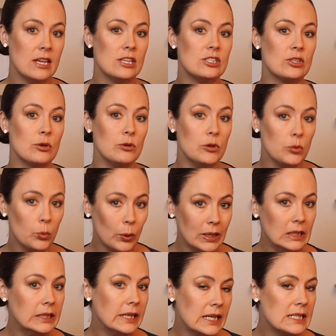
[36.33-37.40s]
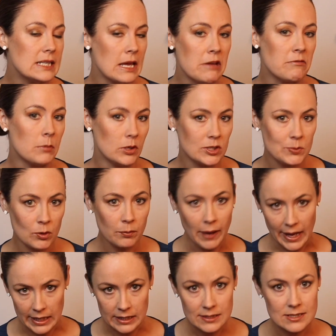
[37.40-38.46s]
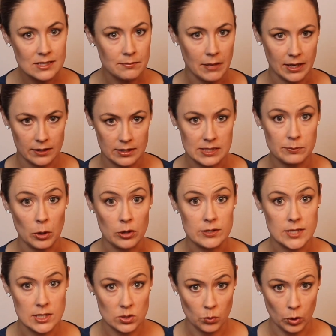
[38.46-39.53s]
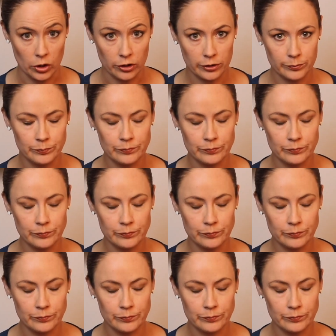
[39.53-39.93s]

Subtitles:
so you will need to have multiple paddocks to make this process work.